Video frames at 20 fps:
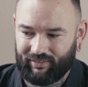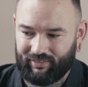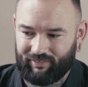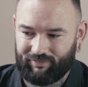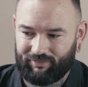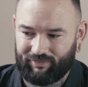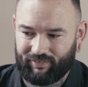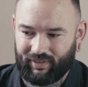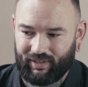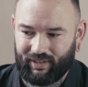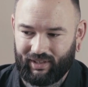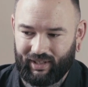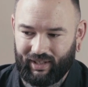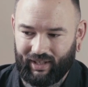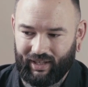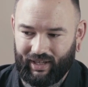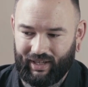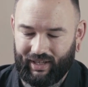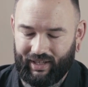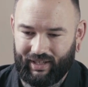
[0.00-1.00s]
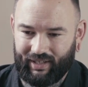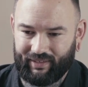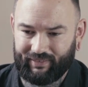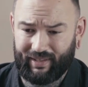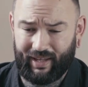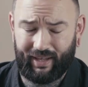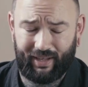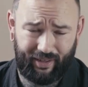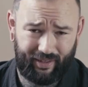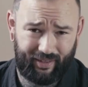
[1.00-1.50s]
of,
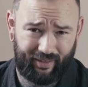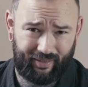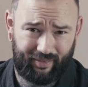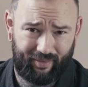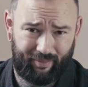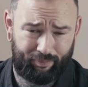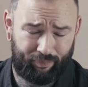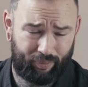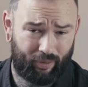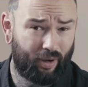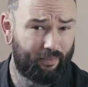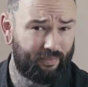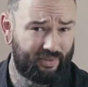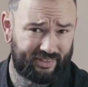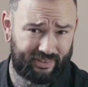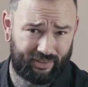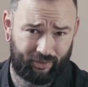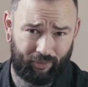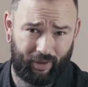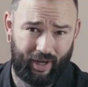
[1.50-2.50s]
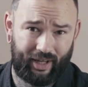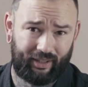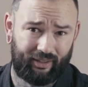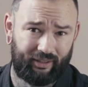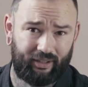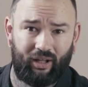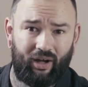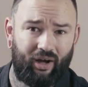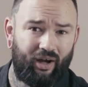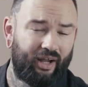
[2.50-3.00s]
they promised quite a
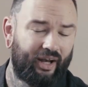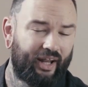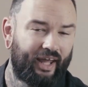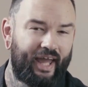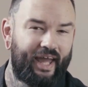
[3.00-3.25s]
lot